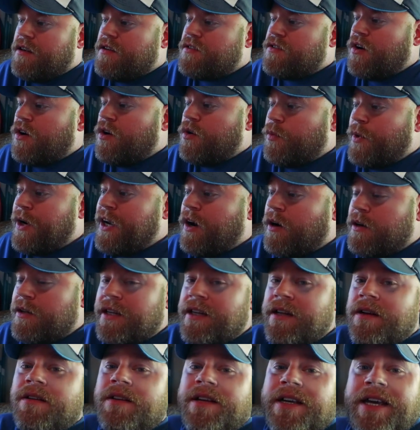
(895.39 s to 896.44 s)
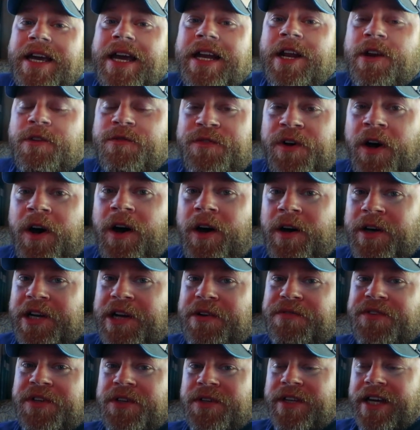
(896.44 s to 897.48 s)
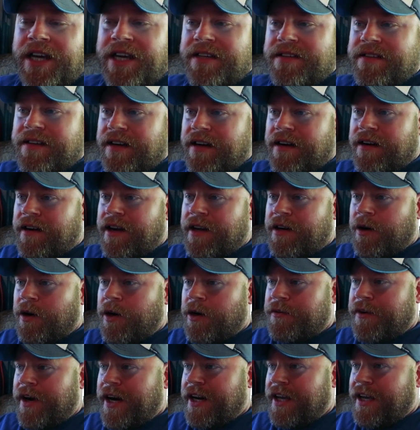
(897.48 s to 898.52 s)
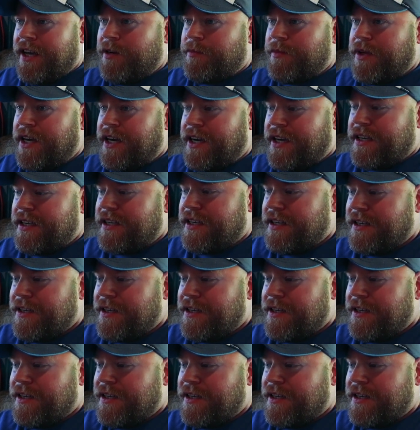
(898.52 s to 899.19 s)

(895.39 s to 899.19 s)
So we are literally hitting fall in a few days here, and already I'm like,